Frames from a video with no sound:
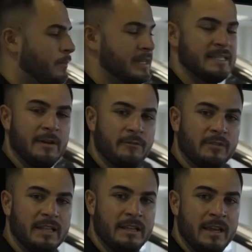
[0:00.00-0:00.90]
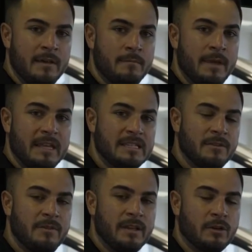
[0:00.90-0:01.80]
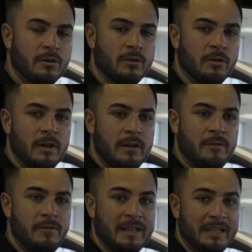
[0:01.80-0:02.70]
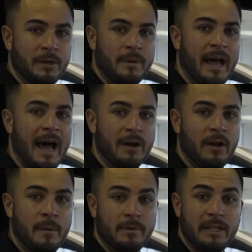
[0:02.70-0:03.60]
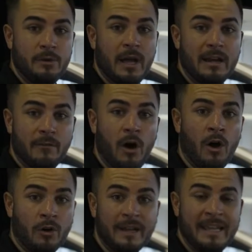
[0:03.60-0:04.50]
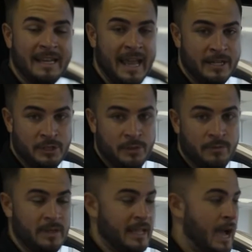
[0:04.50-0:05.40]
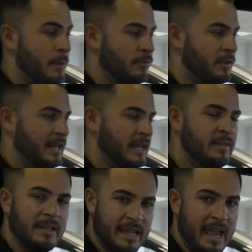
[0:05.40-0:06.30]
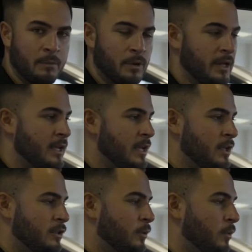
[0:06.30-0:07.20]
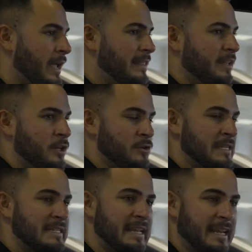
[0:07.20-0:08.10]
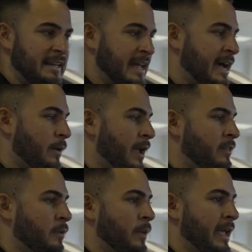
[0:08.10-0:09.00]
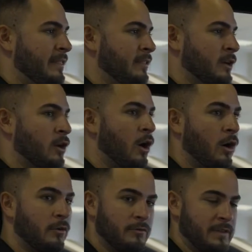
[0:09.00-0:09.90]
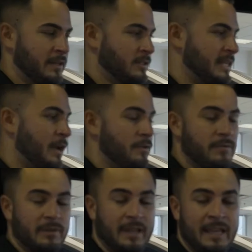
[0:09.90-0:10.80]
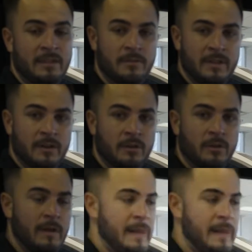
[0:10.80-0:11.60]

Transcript: but it definitely makes the vehicle feel a little bit higher up, like you kind of are in an SUV. However, in the Camry, the way that you're sitting now and the way that the car feels and how you feel in the vehicle,